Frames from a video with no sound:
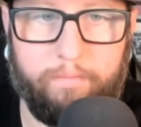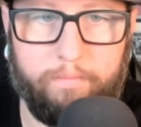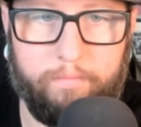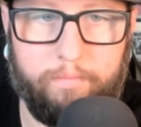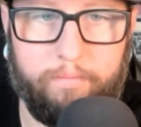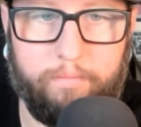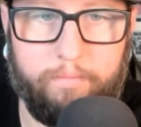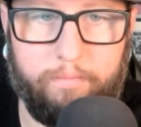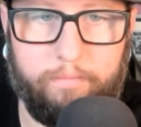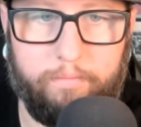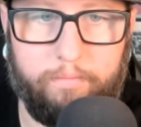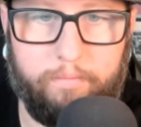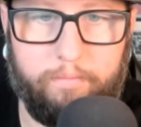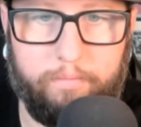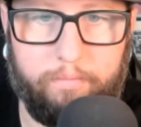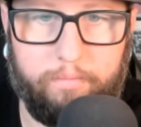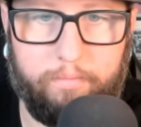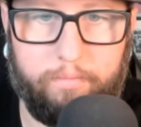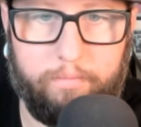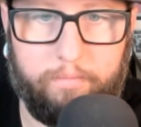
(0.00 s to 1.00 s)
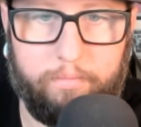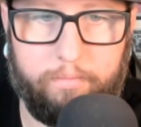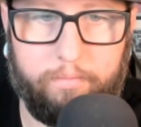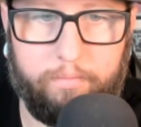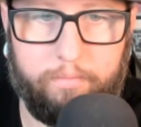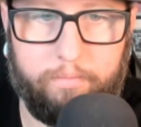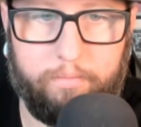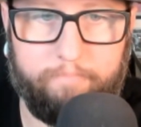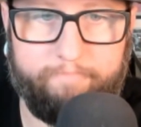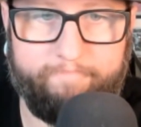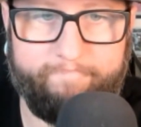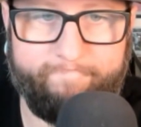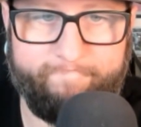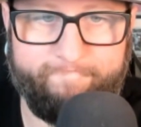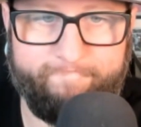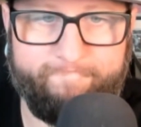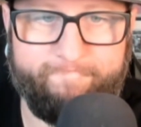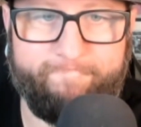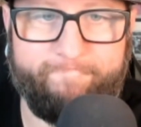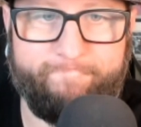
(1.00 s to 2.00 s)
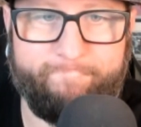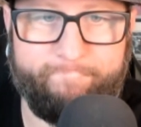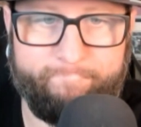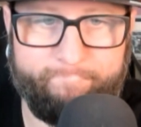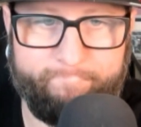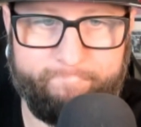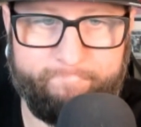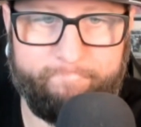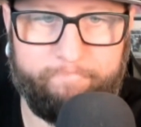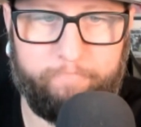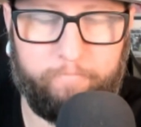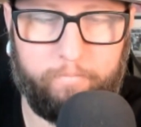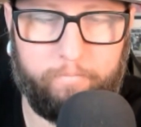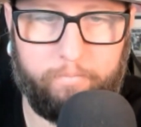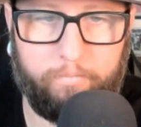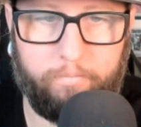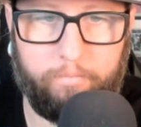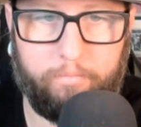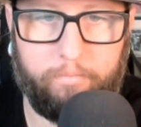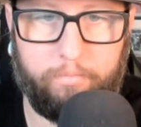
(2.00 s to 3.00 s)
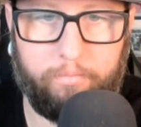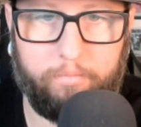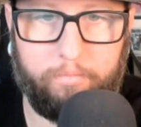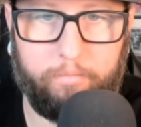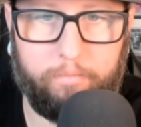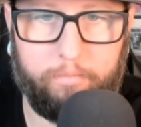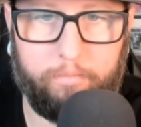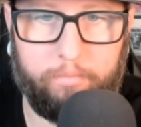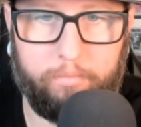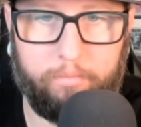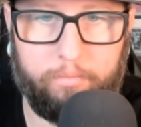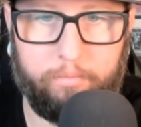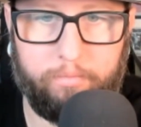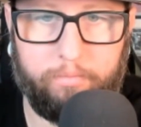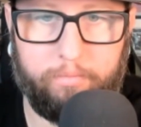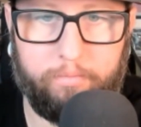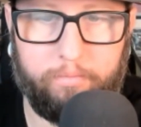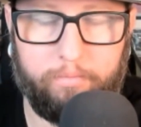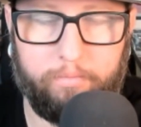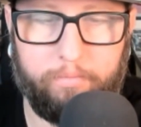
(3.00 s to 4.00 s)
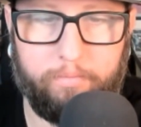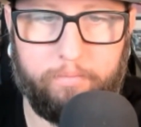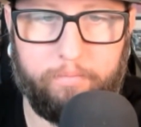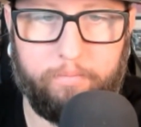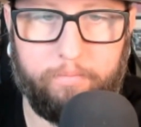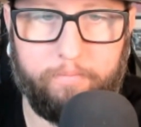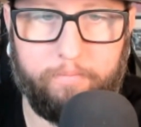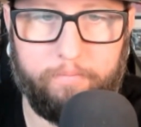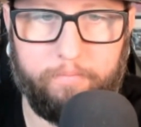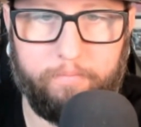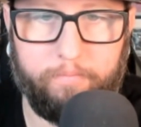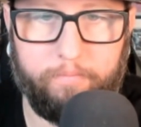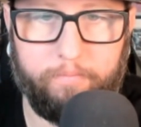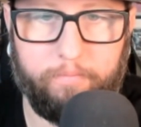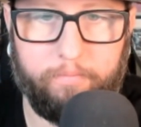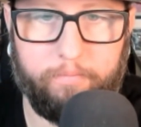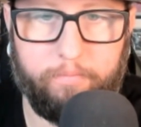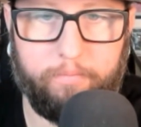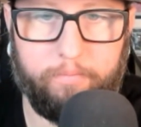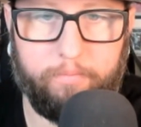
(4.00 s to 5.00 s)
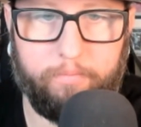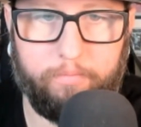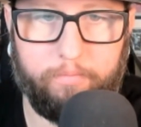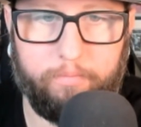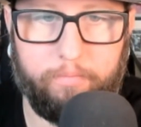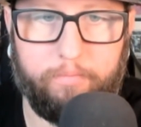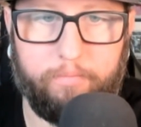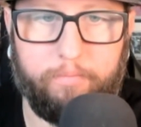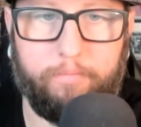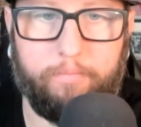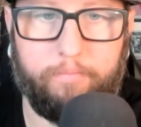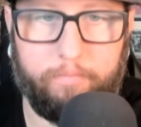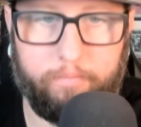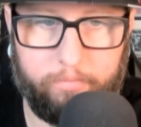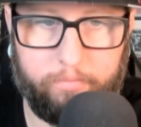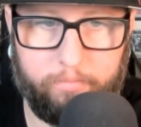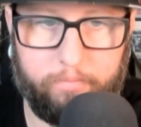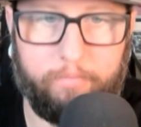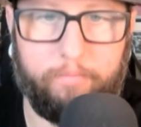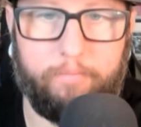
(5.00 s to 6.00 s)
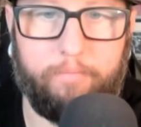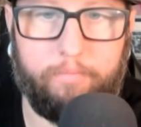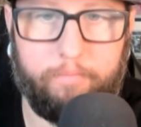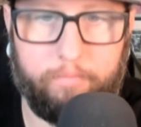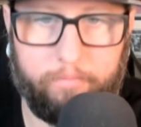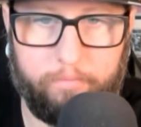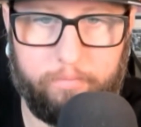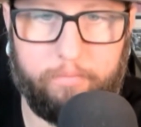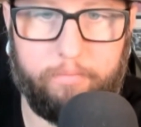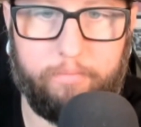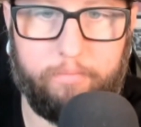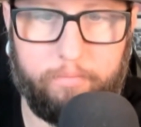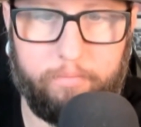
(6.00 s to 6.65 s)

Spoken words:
[no speech]